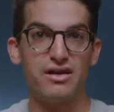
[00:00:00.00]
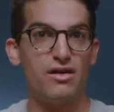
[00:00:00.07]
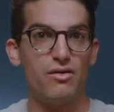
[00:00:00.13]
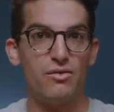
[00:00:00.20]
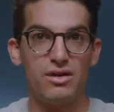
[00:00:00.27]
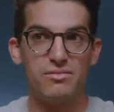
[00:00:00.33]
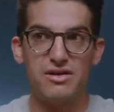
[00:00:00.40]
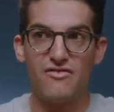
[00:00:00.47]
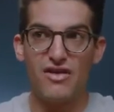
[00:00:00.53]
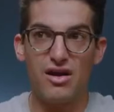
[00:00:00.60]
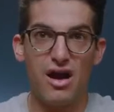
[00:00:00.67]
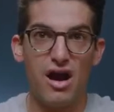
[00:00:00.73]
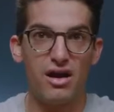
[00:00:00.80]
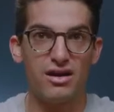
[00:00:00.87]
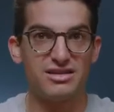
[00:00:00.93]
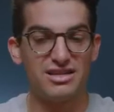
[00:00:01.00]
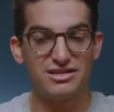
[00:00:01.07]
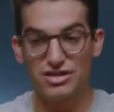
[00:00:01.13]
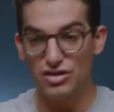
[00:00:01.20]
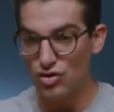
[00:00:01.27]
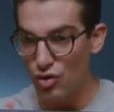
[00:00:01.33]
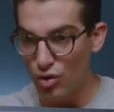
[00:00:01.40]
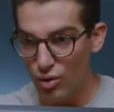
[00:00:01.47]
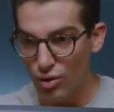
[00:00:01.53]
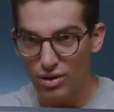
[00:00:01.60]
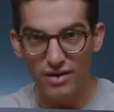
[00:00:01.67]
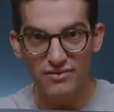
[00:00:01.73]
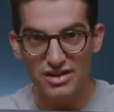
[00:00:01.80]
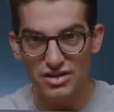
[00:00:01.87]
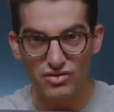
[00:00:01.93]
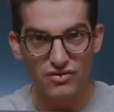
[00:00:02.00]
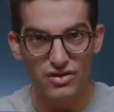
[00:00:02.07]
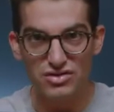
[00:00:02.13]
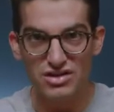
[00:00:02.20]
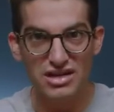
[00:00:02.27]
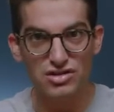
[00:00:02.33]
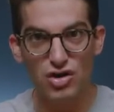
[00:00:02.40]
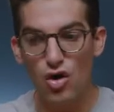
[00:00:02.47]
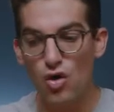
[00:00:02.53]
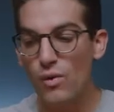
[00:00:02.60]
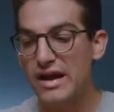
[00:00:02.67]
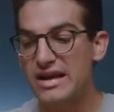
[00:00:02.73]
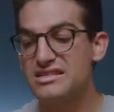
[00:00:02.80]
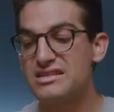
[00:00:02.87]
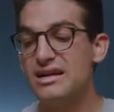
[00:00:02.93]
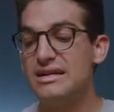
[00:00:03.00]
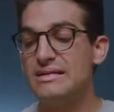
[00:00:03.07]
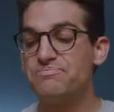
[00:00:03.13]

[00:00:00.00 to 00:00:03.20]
I want to be very honest. That's the goal of these reviews, as always,